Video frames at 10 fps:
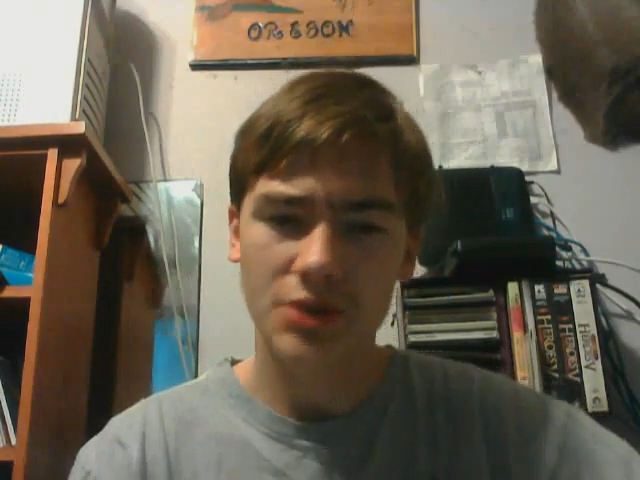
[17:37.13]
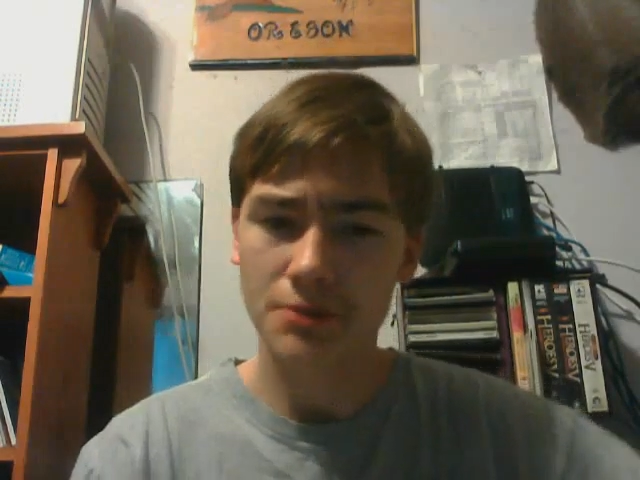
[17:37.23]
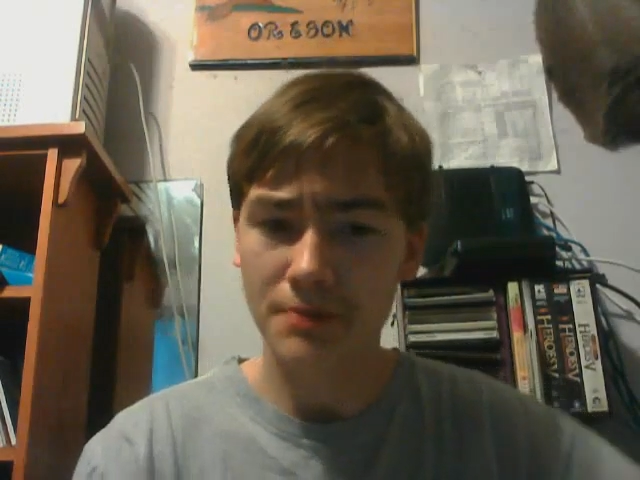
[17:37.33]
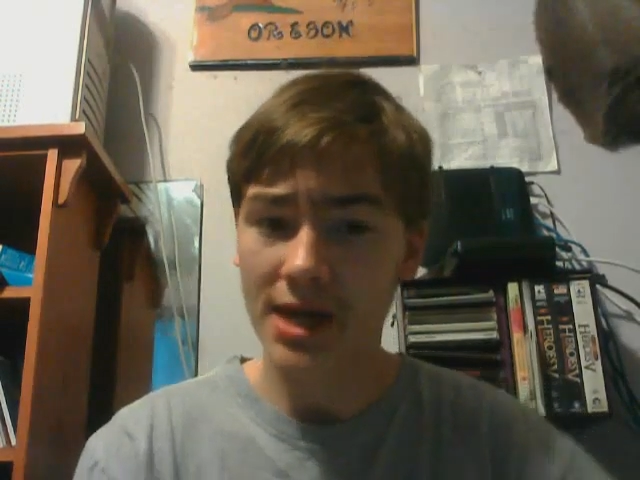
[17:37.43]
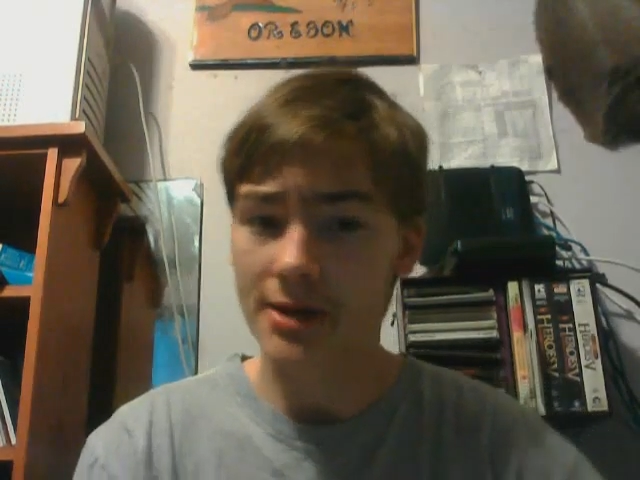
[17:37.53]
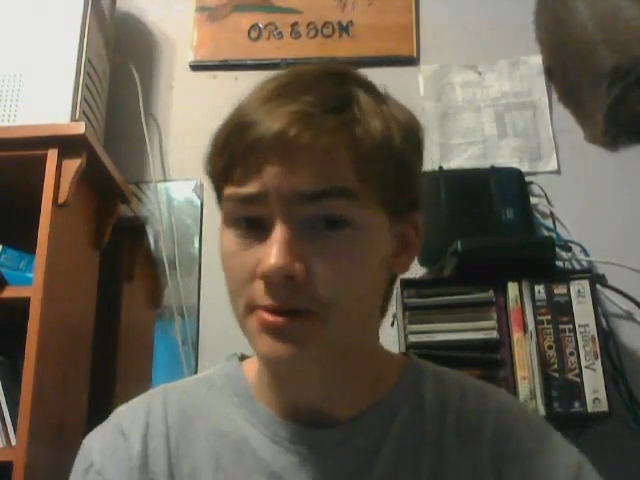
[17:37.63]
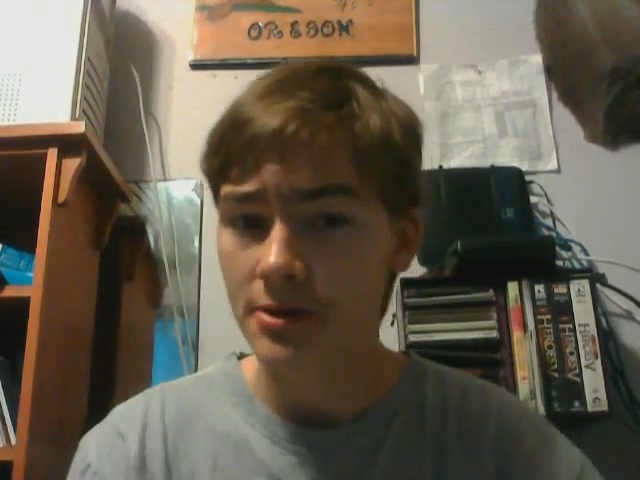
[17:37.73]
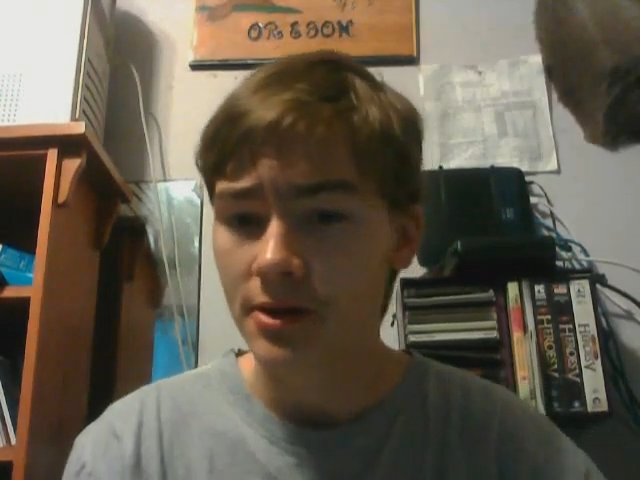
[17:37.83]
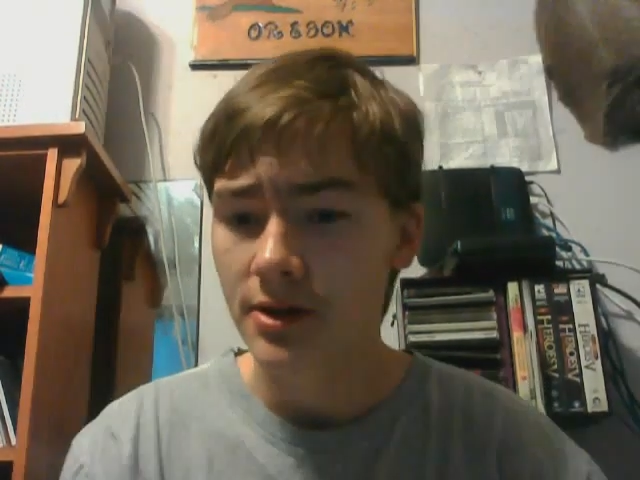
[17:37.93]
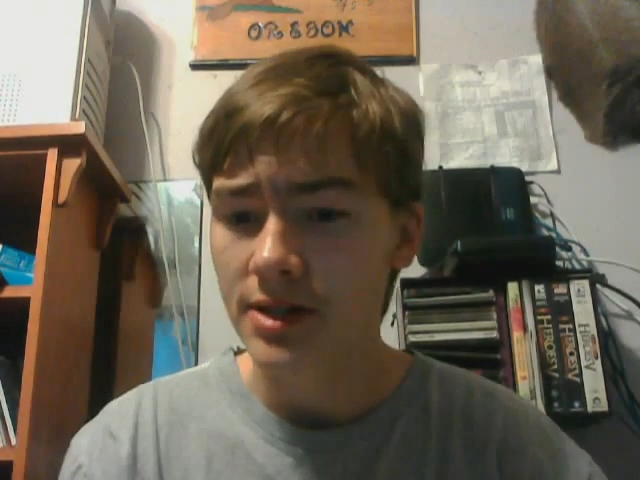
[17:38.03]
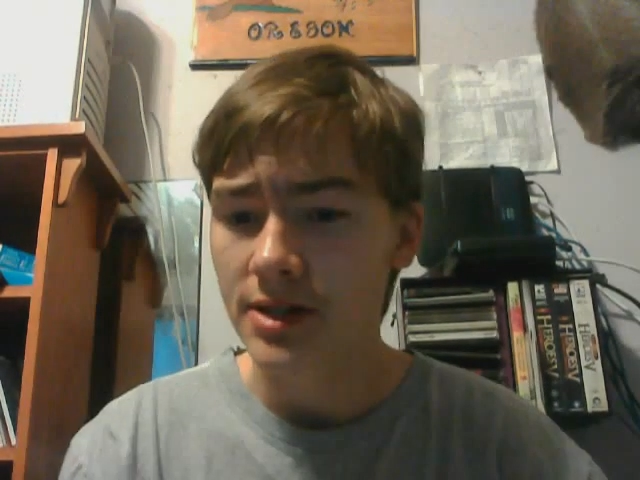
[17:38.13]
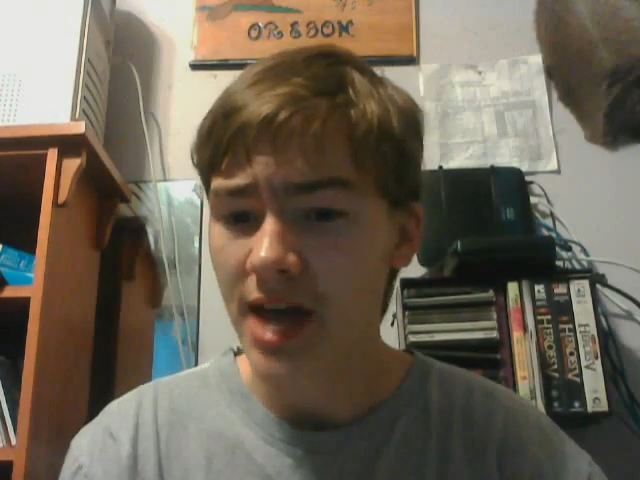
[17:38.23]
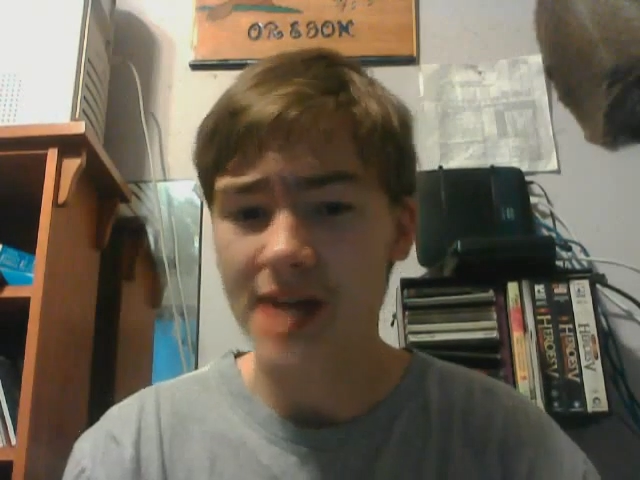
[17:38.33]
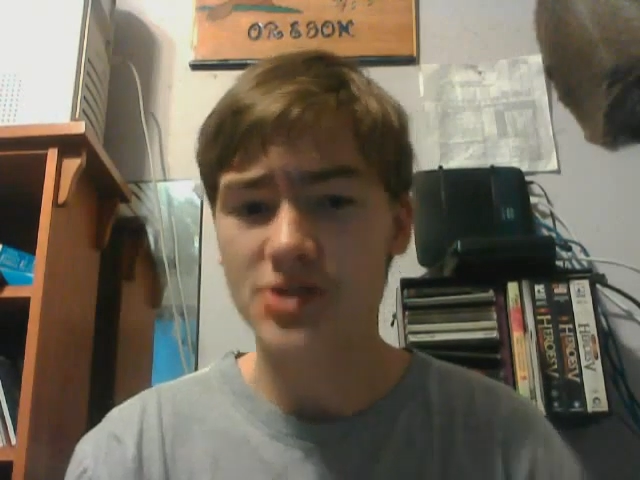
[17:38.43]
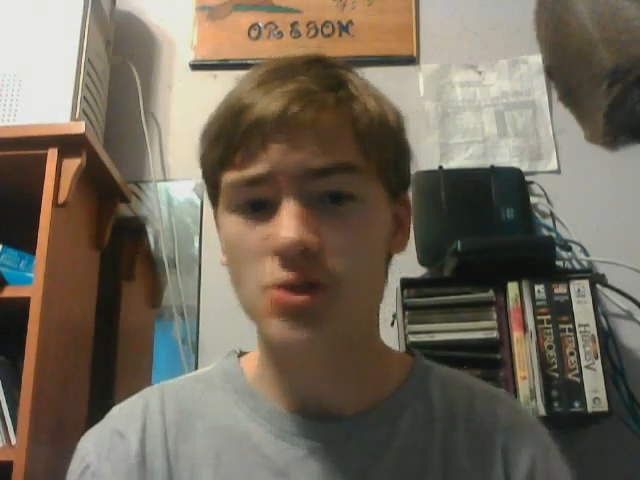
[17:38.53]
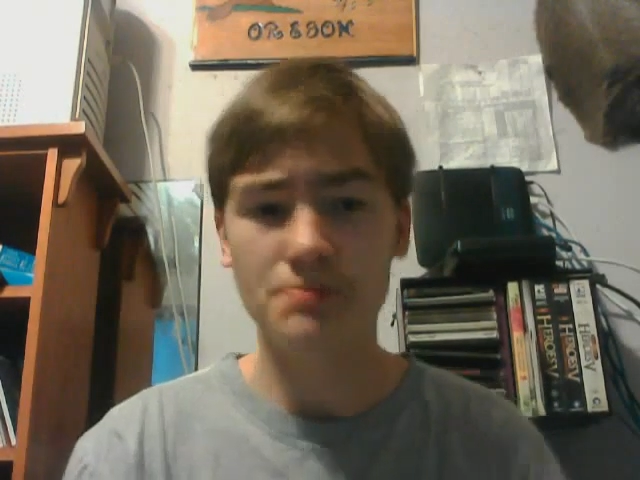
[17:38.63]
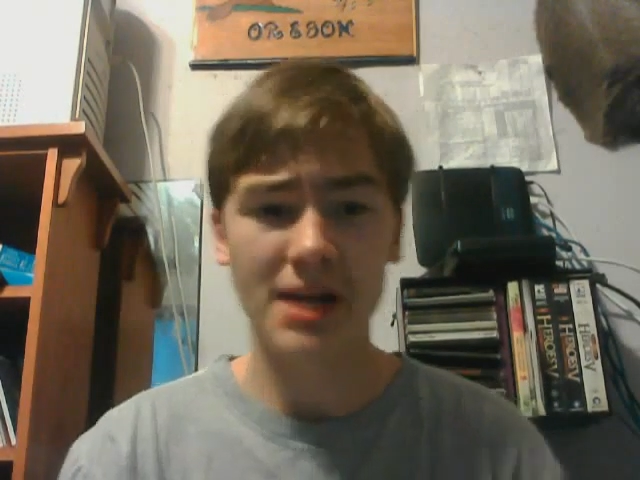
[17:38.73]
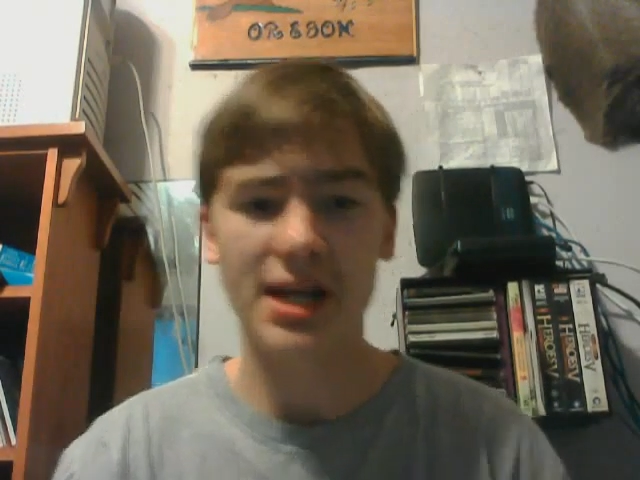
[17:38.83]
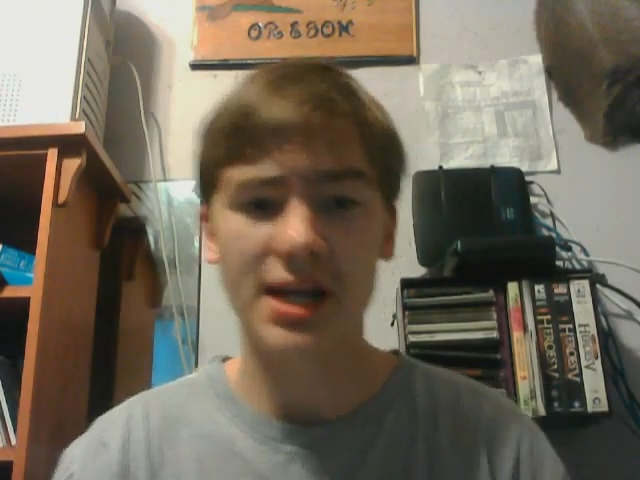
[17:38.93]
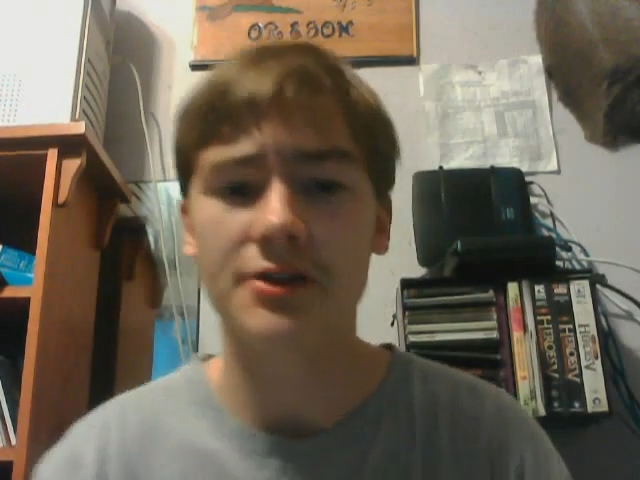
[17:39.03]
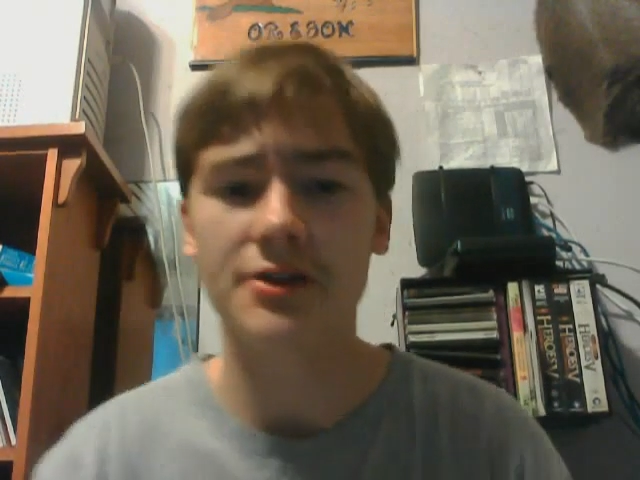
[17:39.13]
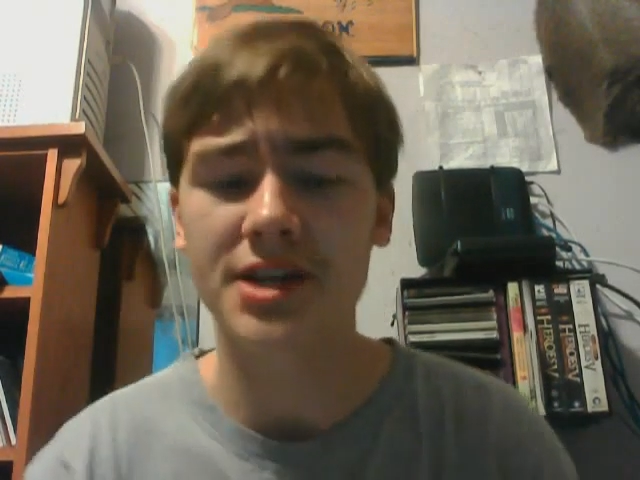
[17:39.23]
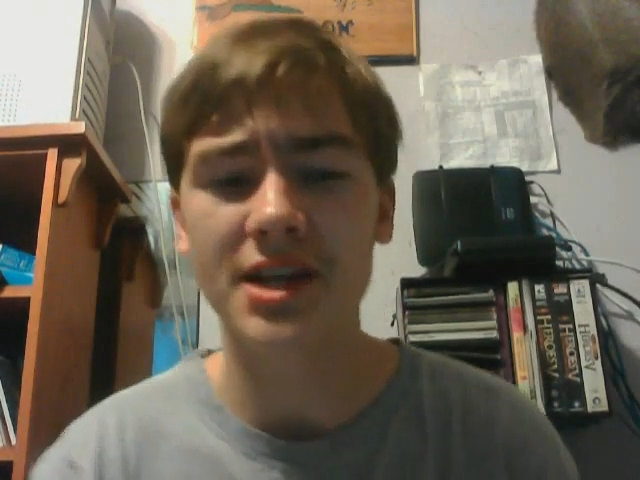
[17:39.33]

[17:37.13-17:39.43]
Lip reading: to me and to many others.